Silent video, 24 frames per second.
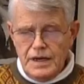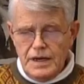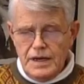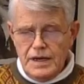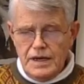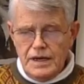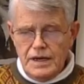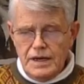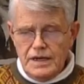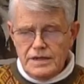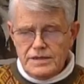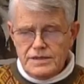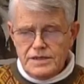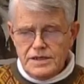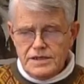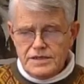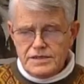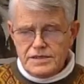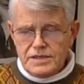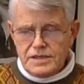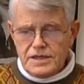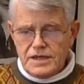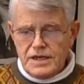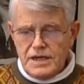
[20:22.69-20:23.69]
And not
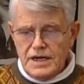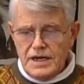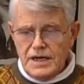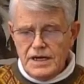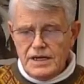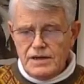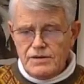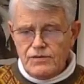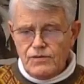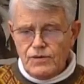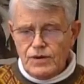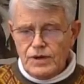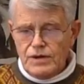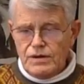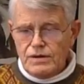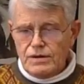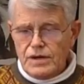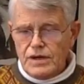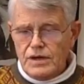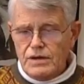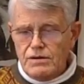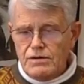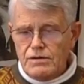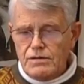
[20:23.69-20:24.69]
just the kind of will
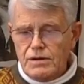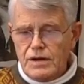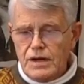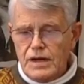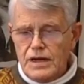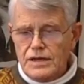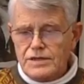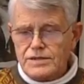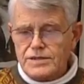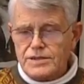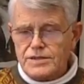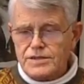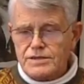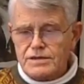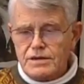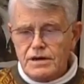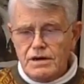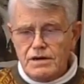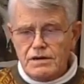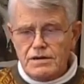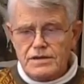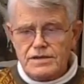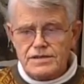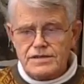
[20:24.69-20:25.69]
known as a
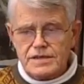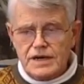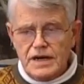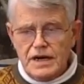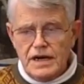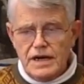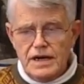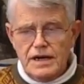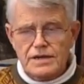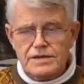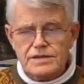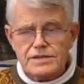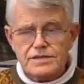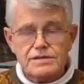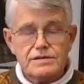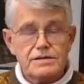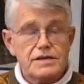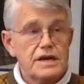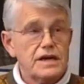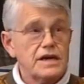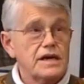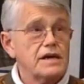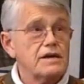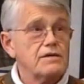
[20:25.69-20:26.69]
strong desire to
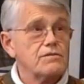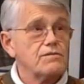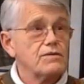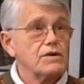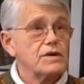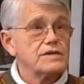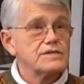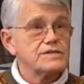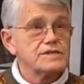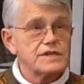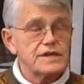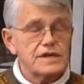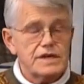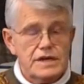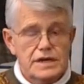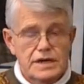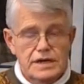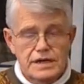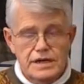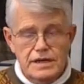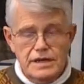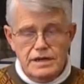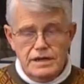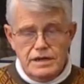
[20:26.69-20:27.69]
gain one's
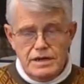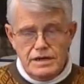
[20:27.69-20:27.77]
end,